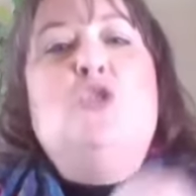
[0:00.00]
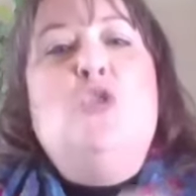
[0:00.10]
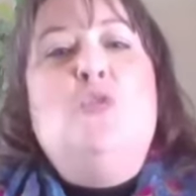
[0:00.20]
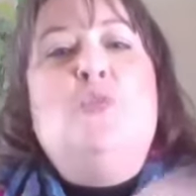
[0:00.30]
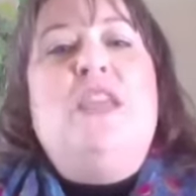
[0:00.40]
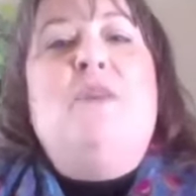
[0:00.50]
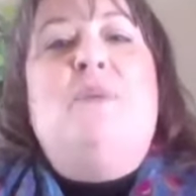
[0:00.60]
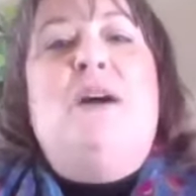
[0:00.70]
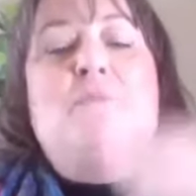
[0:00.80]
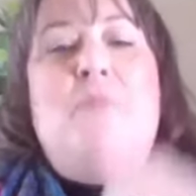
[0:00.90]
to me
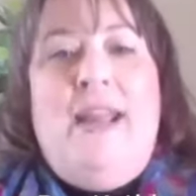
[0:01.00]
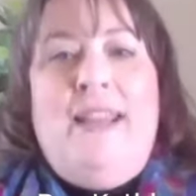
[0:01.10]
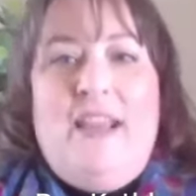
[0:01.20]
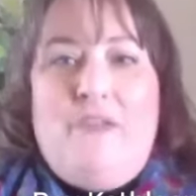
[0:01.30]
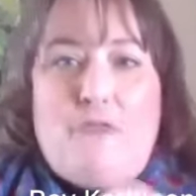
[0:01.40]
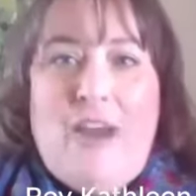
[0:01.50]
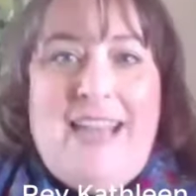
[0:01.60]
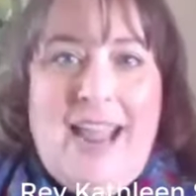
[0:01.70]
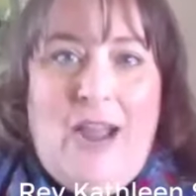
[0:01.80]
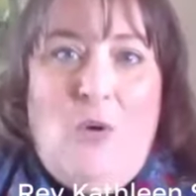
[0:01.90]
about my life right
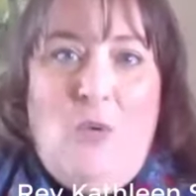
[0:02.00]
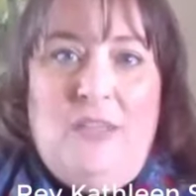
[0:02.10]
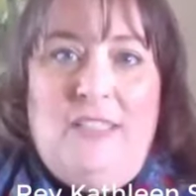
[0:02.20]
now